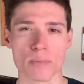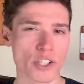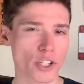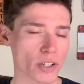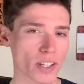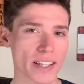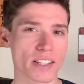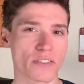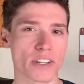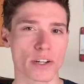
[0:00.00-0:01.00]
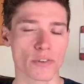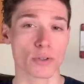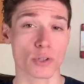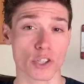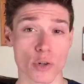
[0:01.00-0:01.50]
Be sure to like this video if
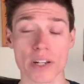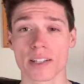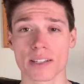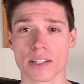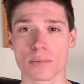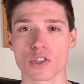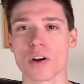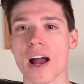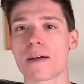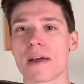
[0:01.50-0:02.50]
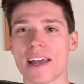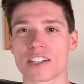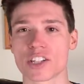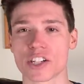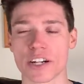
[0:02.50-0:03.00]
you enjoyed it, subscribe,
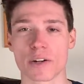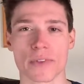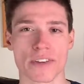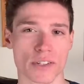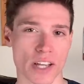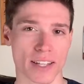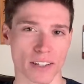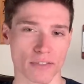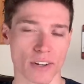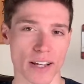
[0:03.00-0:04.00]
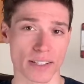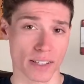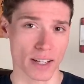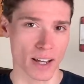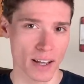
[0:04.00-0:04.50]
and share it with your cycling
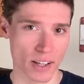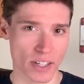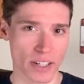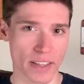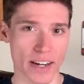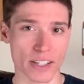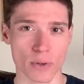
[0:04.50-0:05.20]
friends. I'll see you in the next